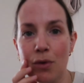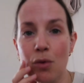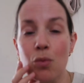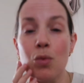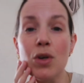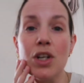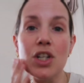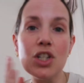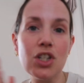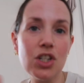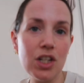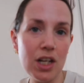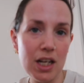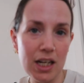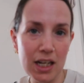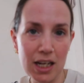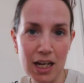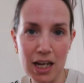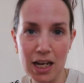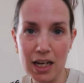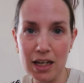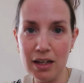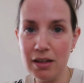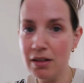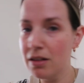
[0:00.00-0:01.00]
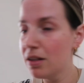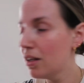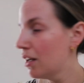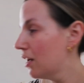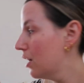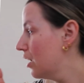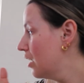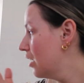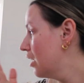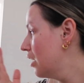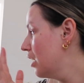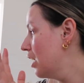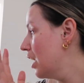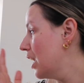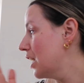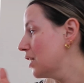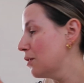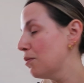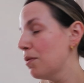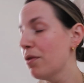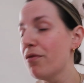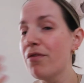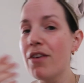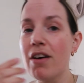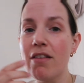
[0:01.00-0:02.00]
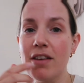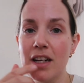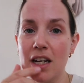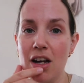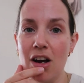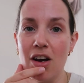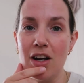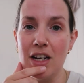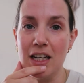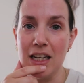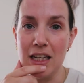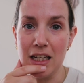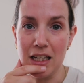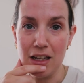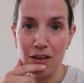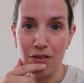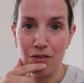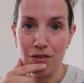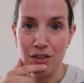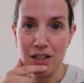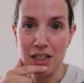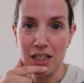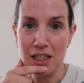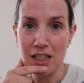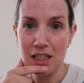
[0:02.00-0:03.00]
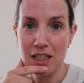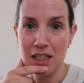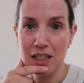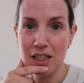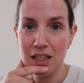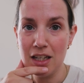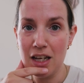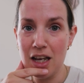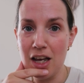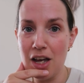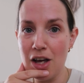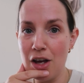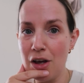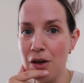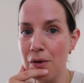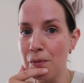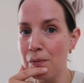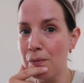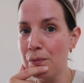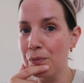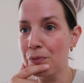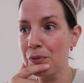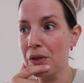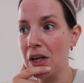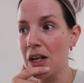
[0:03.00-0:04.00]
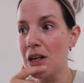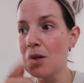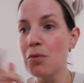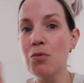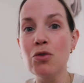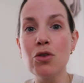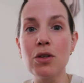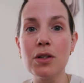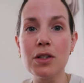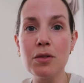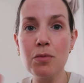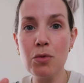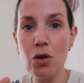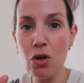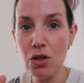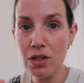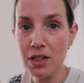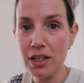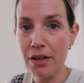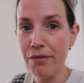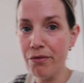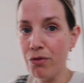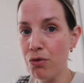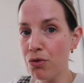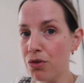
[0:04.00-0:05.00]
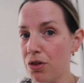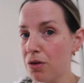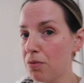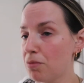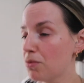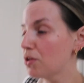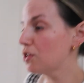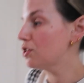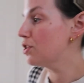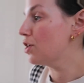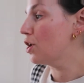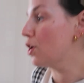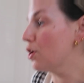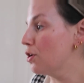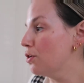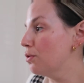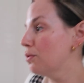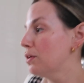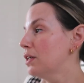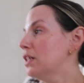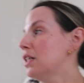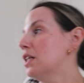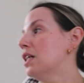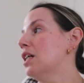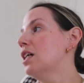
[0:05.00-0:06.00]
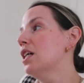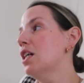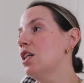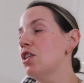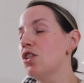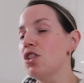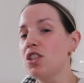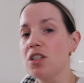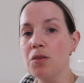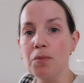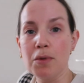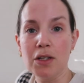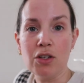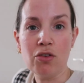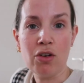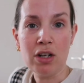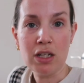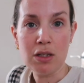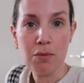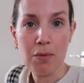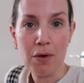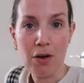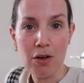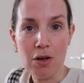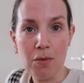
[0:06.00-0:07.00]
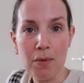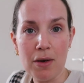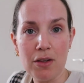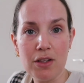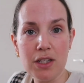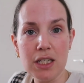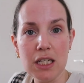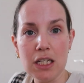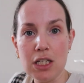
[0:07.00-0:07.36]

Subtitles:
which again has been very kindly gifted, and I'm doing some content for them. So just to be transparent about the